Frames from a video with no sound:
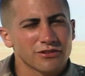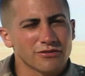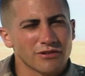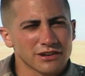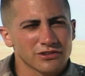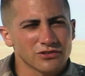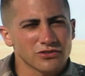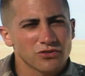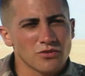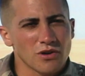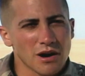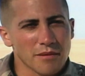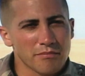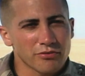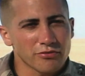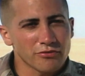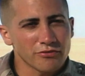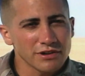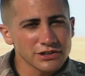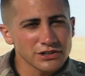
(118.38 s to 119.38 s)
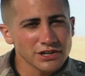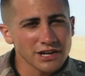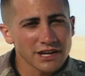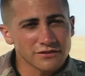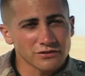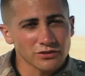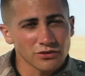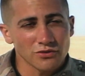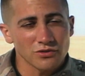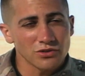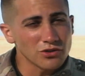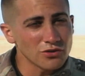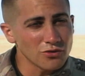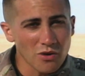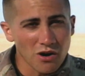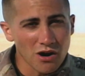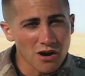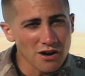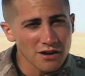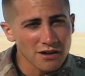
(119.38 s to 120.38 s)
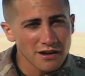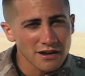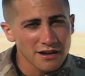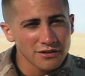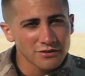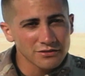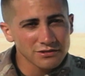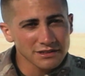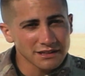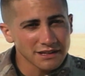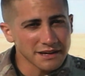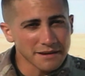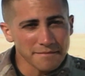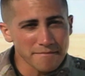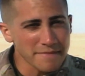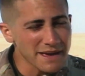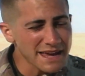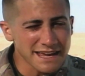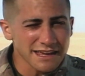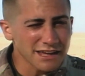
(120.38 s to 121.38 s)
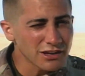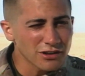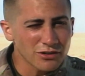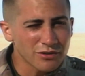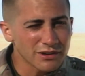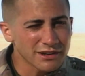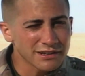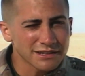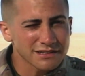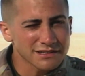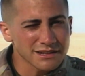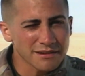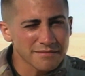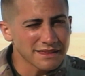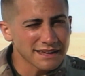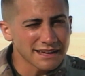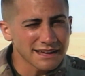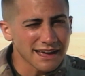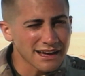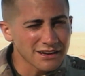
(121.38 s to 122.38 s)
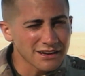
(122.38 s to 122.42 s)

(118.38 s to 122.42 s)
a director who appreciates who you are, who's not like making you into something